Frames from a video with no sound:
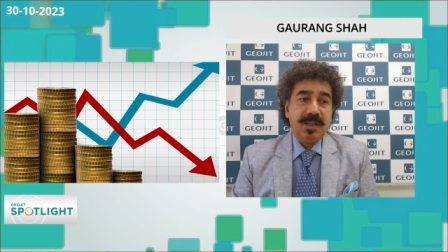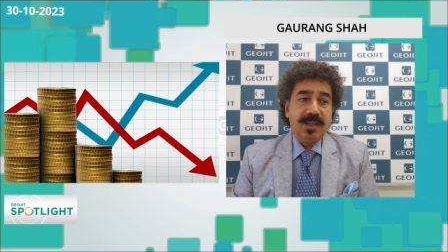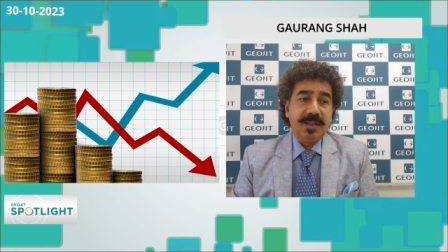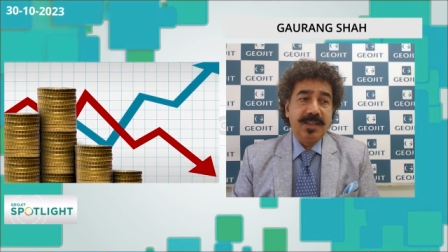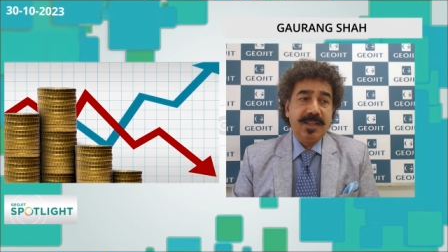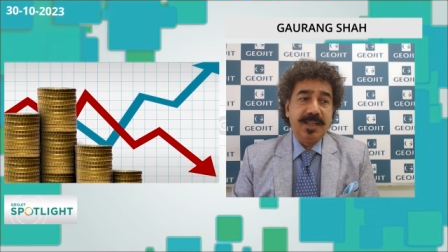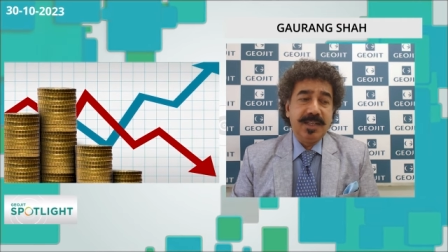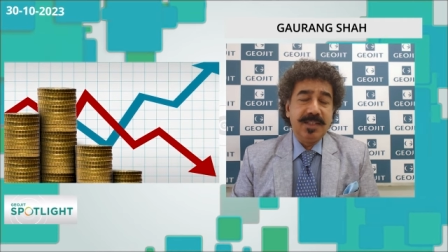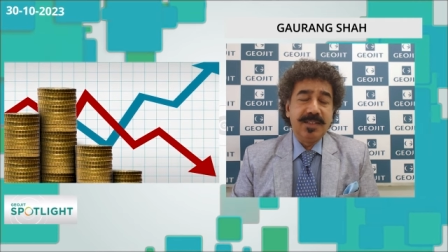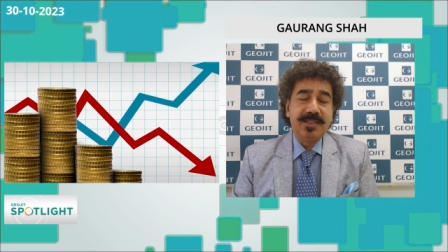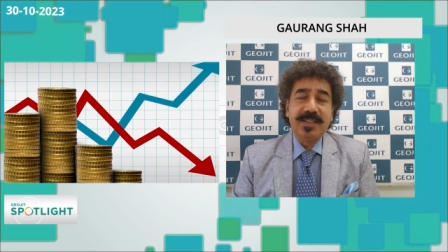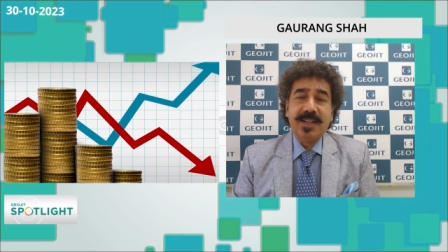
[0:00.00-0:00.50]

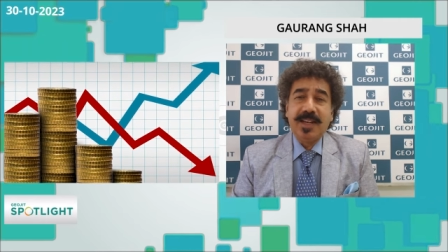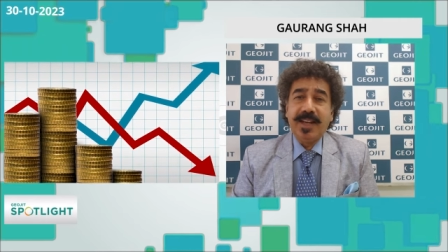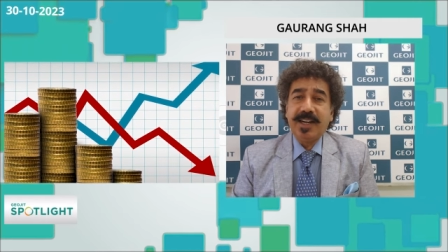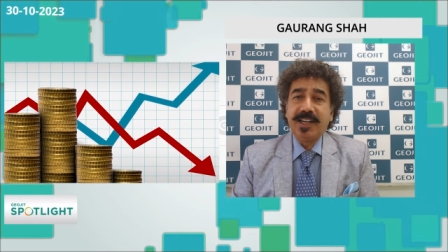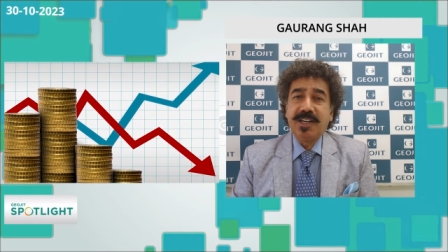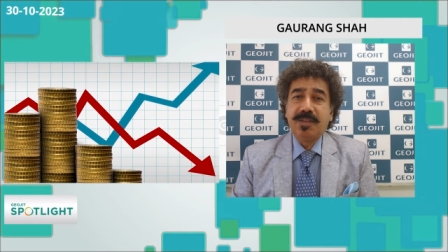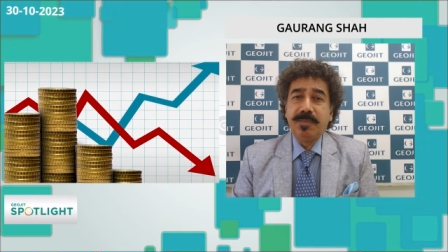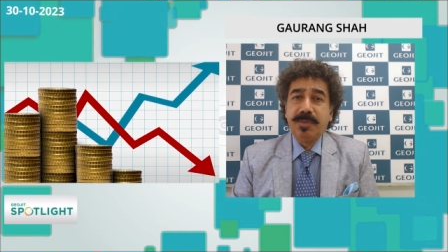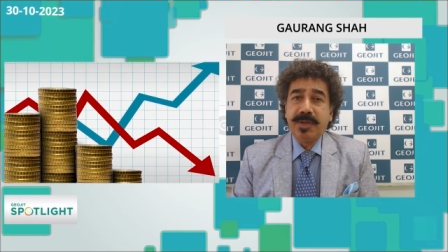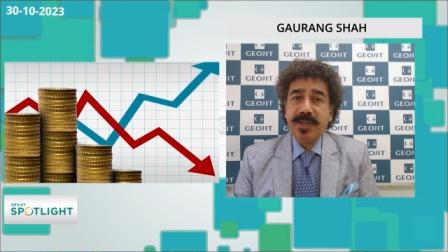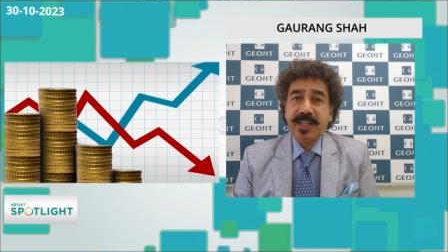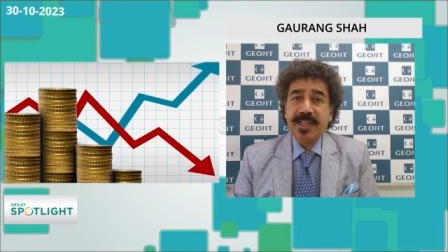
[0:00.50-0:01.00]
then
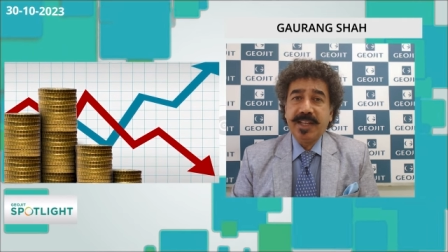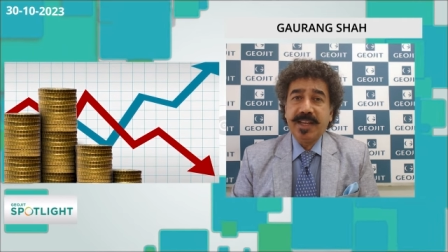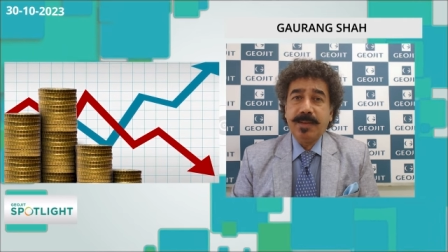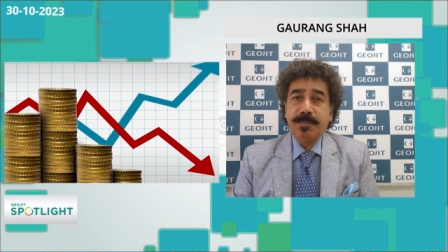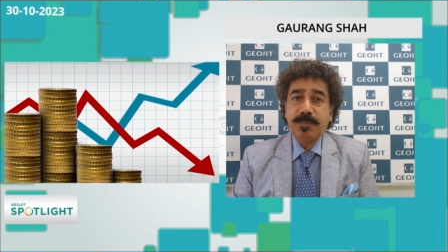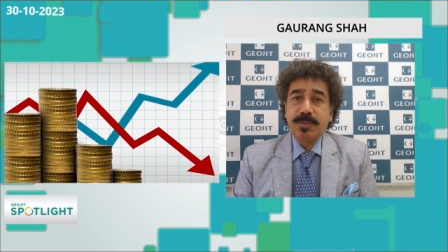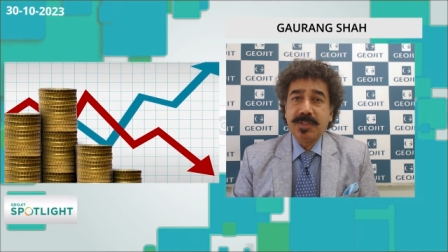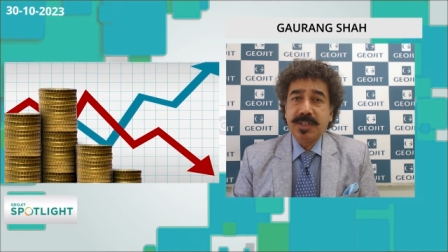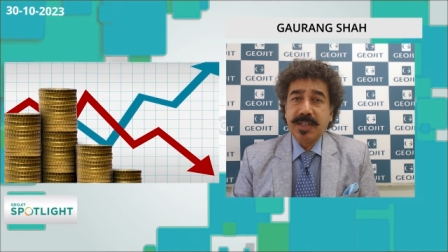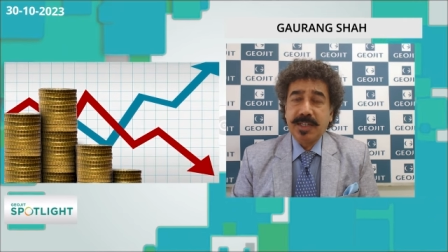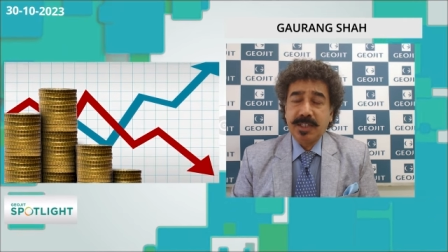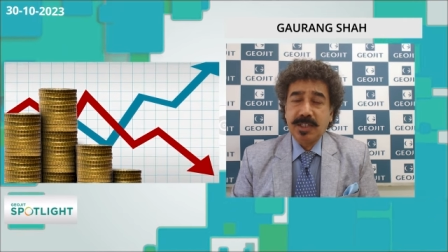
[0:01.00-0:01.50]
select mid cap
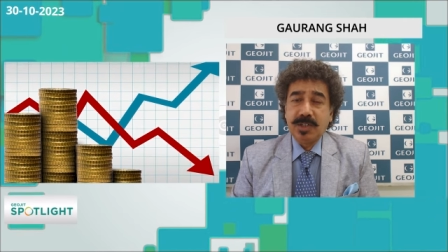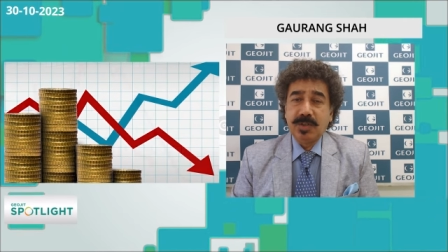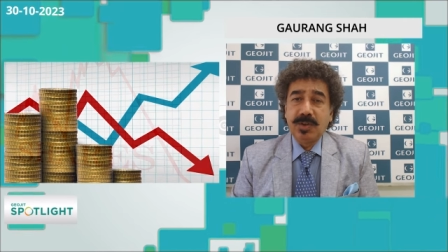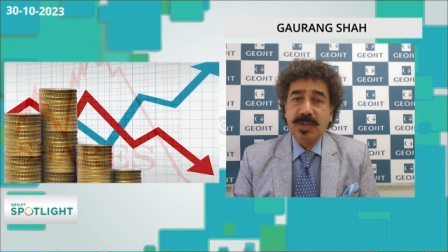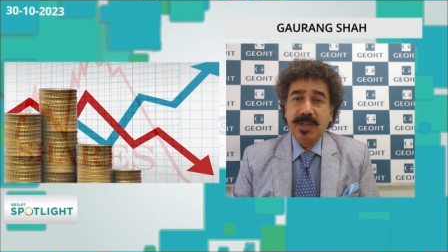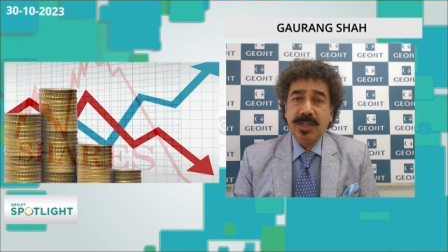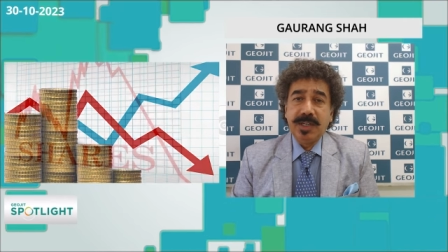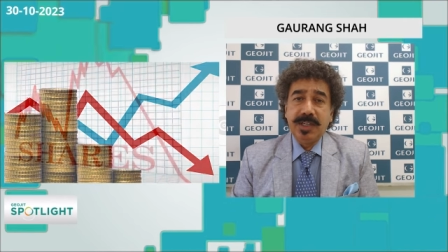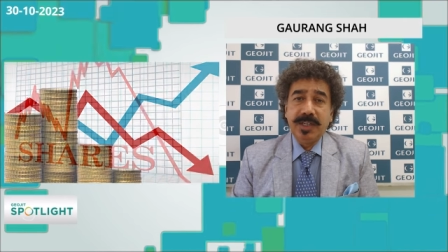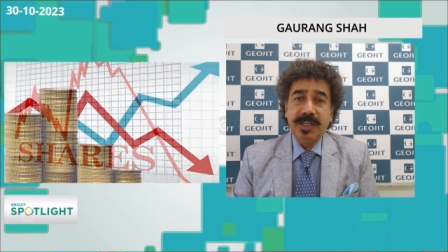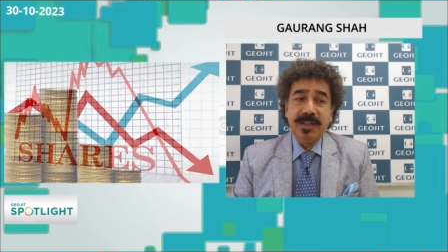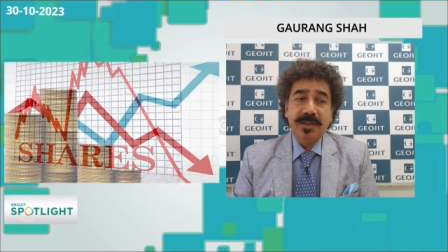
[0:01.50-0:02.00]

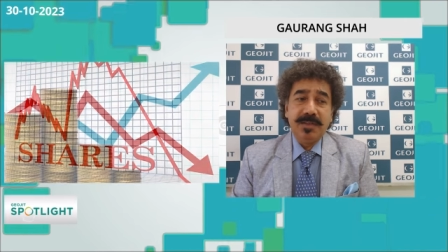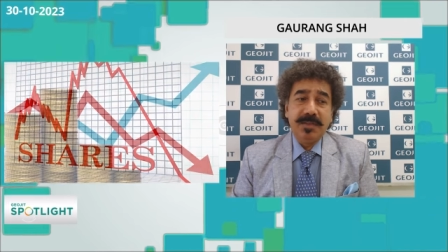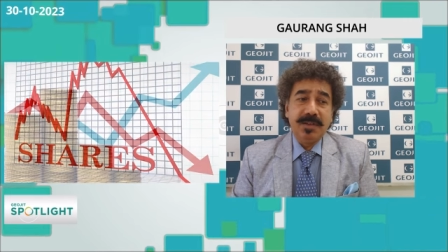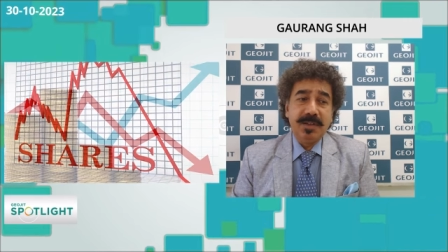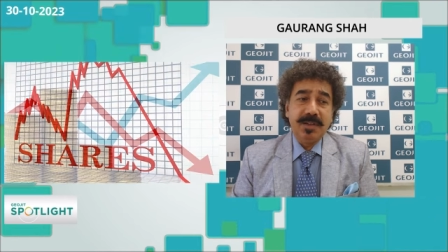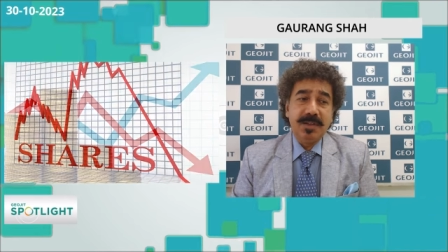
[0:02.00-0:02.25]
sectorially.